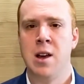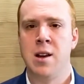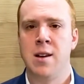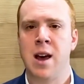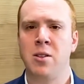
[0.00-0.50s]

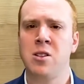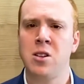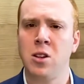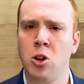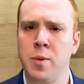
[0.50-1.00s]
Now, this is
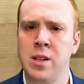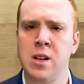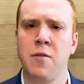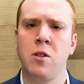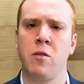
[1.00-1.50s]
a little bit
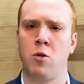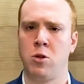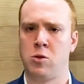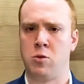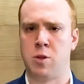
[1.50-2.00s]
different of
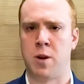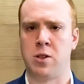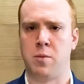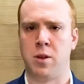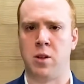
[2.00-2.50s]
roles and
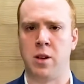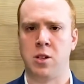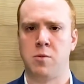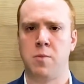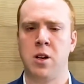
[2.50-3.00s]

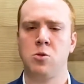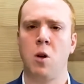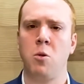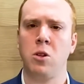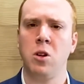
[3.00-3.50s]
responsibilities because
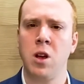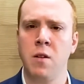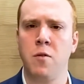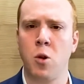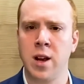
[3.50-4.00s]
what we're
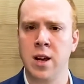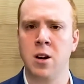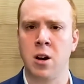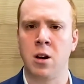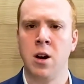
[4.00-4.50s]
looking for
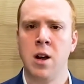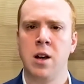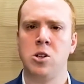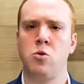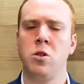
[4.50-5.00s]
here
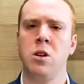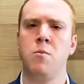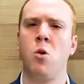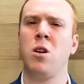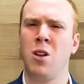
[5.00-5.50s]
is really
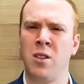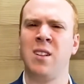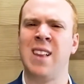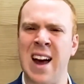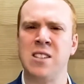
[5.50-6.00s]
more along the
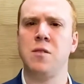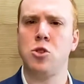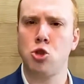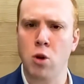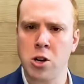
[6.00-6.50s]
lines of
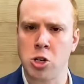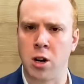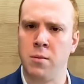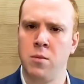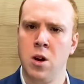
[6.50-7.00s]
structure.
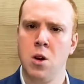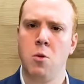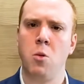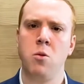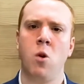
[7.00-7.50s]

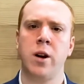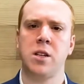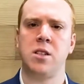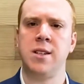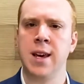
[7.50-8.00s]
What we want
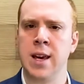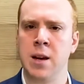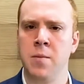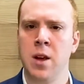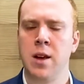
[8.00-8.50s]
to
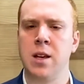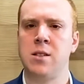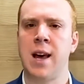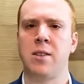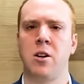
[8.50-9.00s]
see is
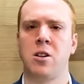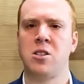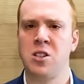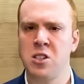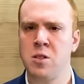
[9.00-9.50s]
that there are
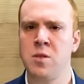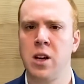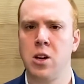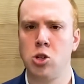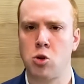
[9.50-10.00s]
systems
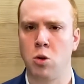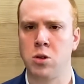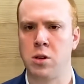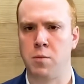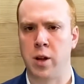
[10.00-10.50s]
and
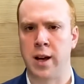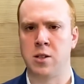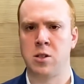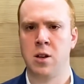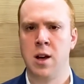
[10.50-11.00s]
controls in
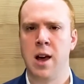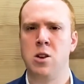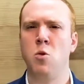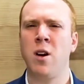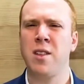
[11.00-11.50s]
place. And
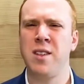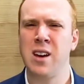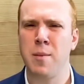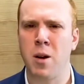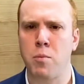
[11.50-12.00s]
you want to
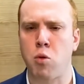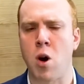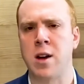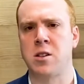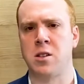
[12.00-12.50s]
think about
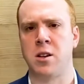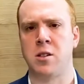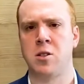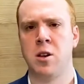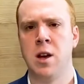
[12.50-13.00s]

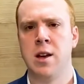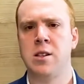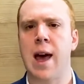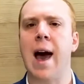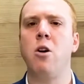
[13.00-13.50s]
processes. Is
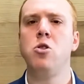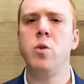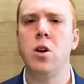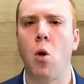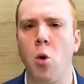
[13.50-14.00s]
how do
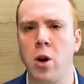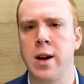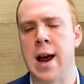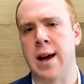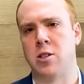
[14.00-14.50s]
we
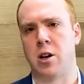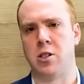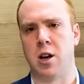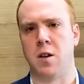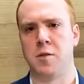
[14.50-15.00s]
organize
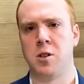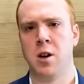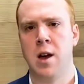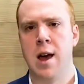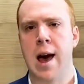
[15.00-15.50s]
ourselves?
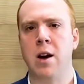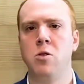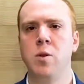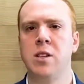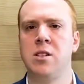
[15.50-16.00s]
How
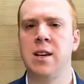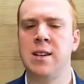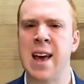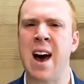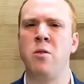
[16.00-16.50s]
do we sit
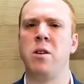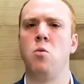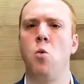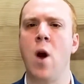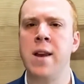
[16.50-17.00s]
down
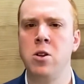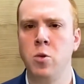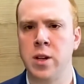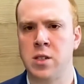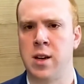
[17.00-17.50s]
and when do
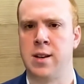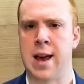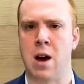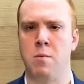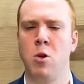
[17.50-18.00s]
we sit
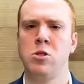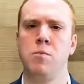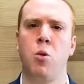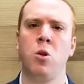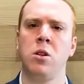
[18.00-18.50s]
down? Most
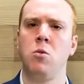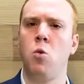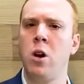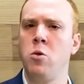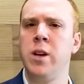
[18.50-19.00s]
importantly,
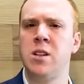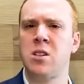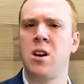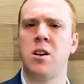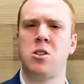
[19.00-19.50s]
what do we
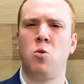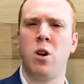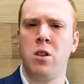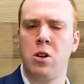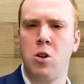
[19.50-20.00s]
discuss and
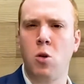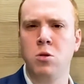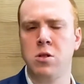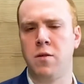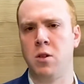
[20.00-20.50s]
what are the
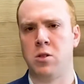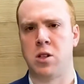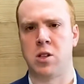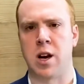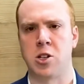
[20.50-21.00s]
goals of those
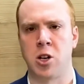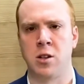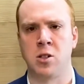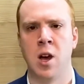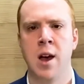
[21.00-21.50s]

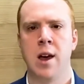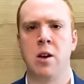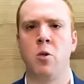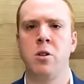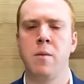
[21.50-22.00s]
discussions
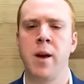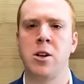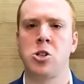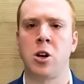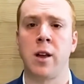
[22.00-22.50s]
in order to make
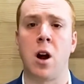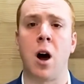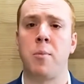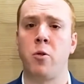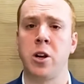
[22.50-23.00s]
sure that
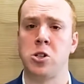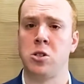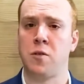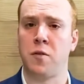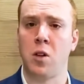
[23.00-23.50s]

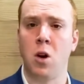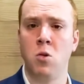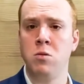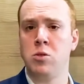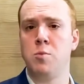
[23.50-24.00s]
operations
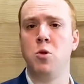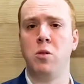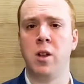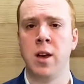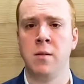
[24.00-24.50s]
flow
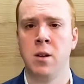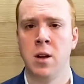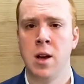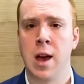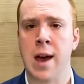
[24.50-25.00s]
smoothly
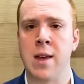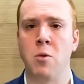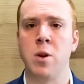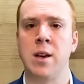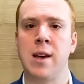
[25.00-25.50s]
and that
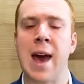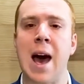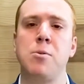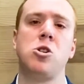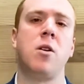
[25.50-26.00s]
we
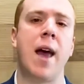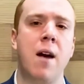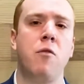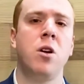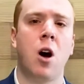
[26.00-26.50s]
capture
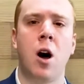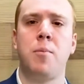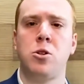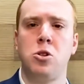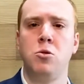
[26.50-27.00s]
every
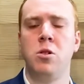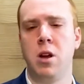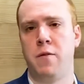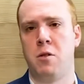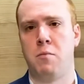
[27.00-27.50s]

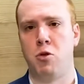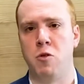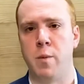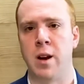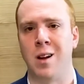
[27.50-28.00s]
opportunity for
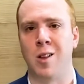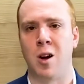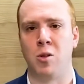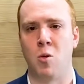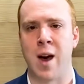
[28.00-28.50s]
improvement
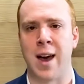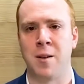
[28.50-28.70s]
along the way.